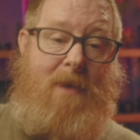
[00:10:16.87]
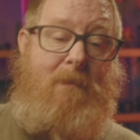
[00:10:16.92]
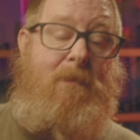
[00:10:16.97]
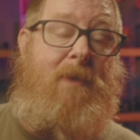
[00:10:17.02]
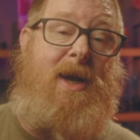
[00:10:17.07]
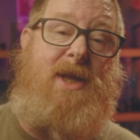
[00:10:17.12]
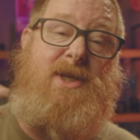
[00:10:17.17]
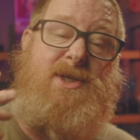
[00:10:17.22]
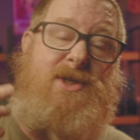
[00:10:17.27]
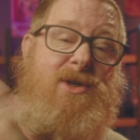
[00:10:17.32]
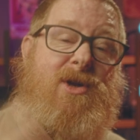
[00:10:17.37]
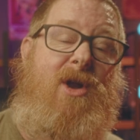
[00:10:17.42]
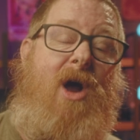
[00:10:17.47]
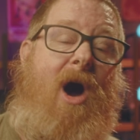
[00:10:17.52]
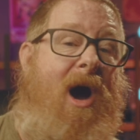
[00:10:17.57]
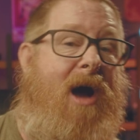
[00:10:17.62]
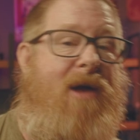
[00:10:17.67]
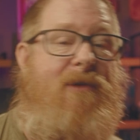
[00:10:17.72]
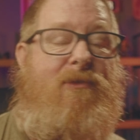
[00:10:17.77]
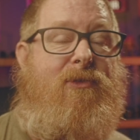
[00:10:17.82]
but it's
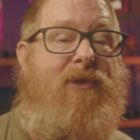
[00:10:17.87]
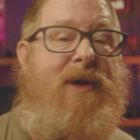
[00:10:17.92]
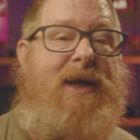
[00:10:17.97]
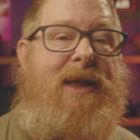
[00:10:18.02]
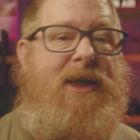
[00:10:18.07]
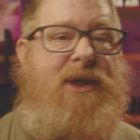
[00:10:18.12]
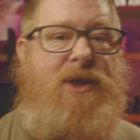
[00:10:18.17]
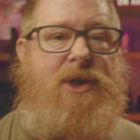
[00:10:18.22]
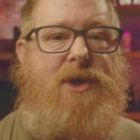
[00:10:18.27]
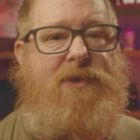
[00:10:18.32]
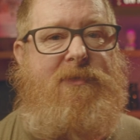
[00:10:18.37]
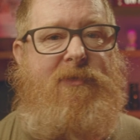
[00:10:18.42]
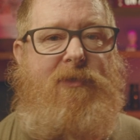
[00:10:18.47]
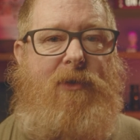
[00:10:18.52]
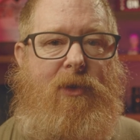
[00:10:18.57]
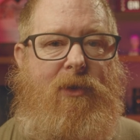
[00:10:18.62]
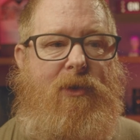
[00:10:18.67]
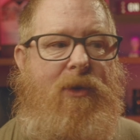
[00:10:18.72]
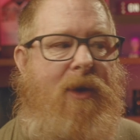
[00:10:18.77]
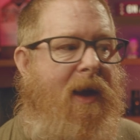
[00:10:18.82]
not really
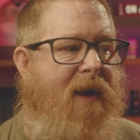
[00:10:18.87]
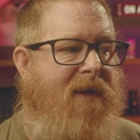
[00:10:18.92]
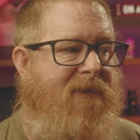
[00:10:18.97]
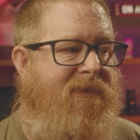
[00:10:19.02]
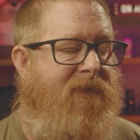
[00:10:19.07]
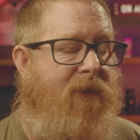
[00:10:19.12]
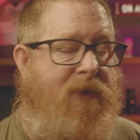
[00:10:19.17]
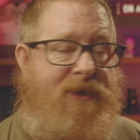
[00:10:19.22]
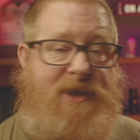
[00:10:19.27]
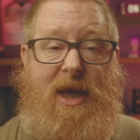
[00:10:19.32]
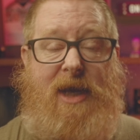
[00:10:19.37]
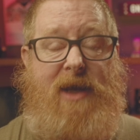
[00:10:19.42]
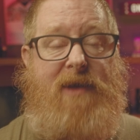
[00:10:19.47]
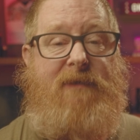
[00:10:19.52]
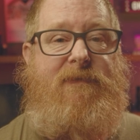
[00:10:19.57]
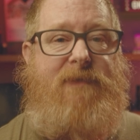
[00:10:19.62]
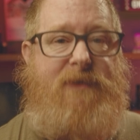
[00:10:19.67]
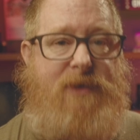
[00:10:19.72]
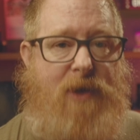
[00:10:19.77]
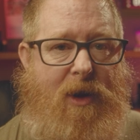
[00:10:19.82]
useful for taking
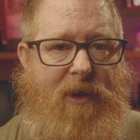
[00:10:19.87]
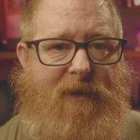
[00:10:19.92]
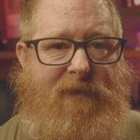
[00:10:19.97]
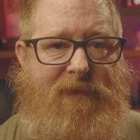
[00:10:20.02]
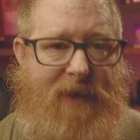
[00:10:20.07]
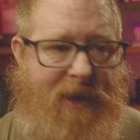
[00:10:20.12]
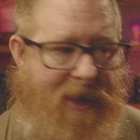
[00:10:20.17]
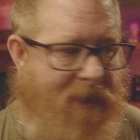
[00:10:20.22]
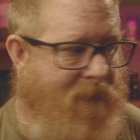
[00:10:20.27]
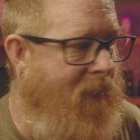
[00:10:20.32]
photography.